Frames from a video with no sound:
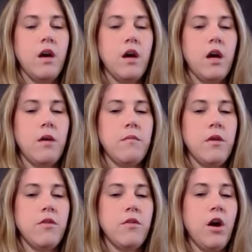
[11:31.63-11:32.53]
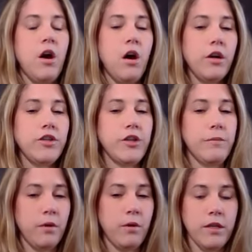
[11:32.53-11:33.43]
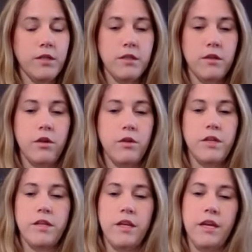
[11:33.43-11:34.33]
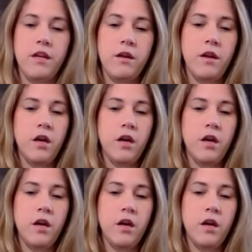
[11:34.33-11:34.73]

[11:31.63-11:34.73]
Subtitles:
The hardship request closing date